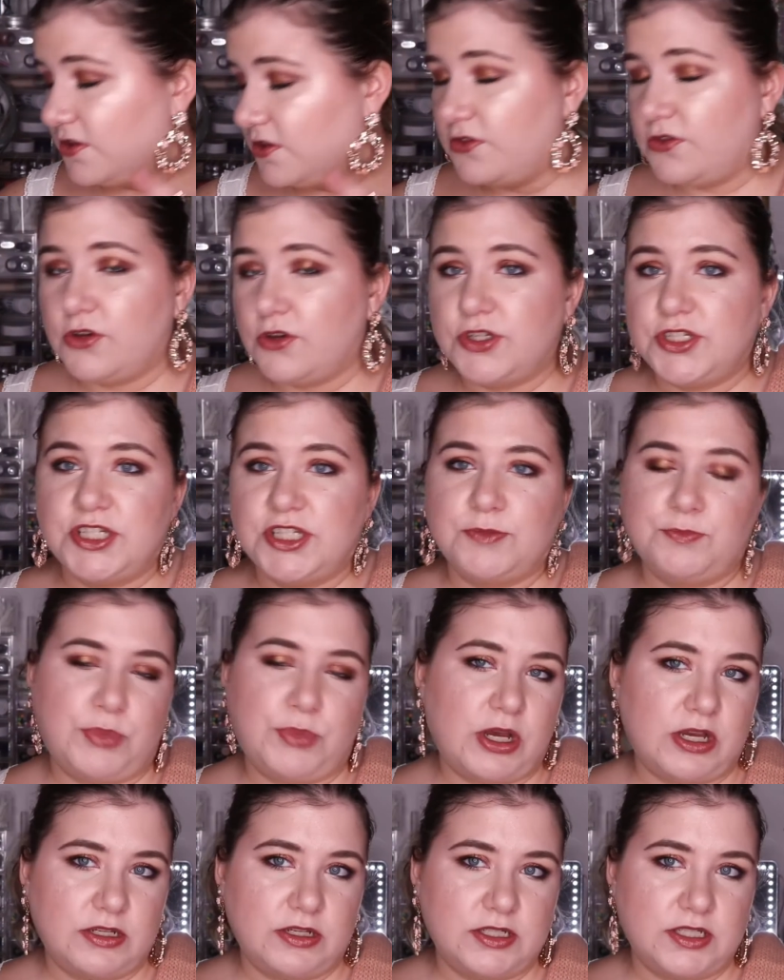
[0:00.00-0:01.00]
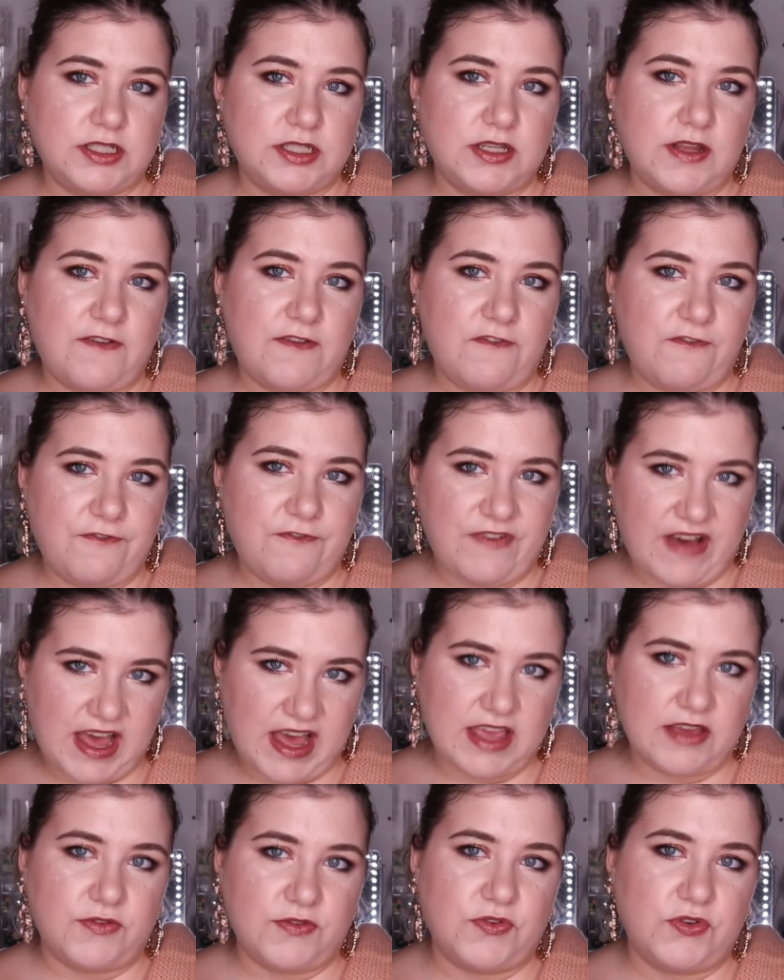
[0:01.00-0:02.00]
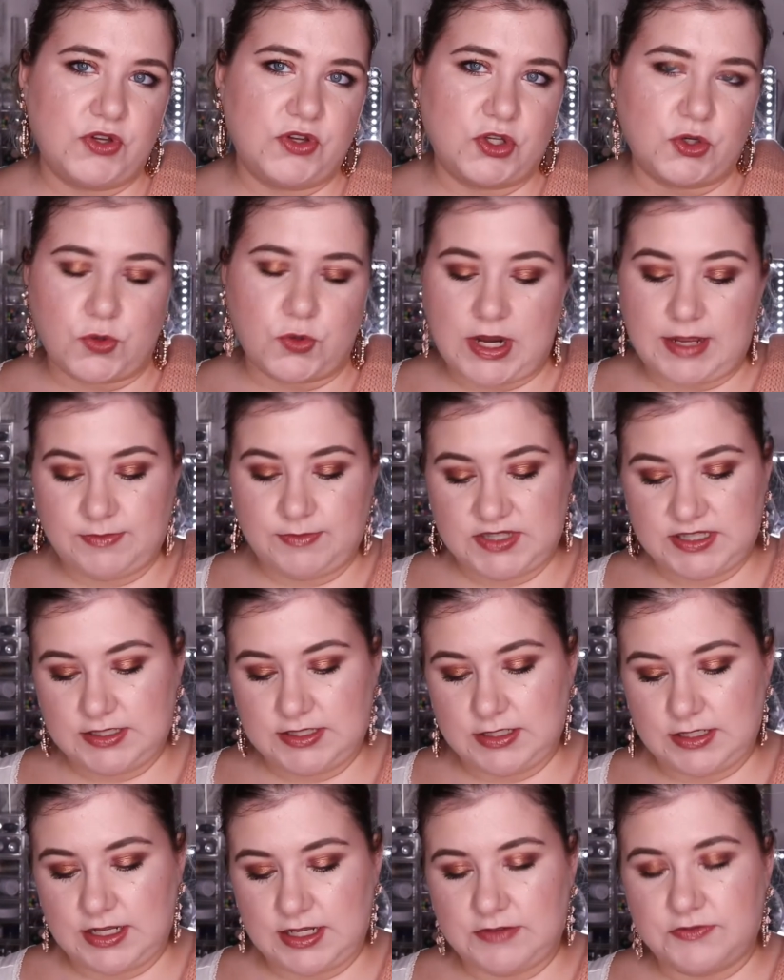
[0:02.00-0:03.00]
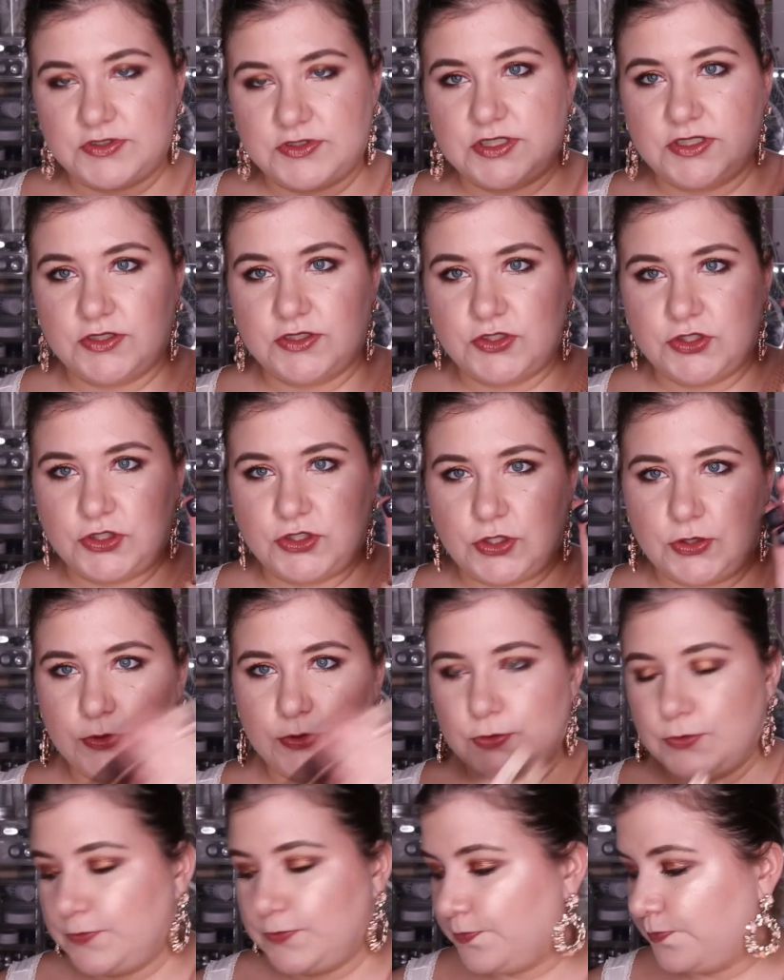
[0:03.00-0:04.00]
13.5 grams left, so